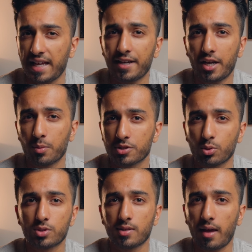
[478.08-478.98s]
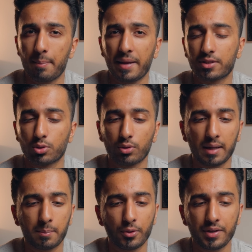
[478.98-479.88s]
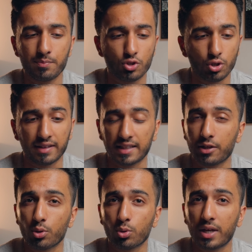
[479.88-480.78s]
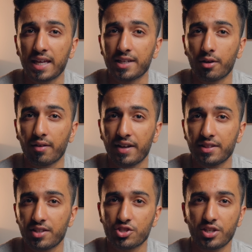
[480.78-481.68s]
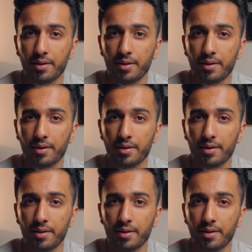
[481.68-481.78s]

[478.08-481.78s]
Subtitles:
AI was also a big talking point during the Google keynote event this year.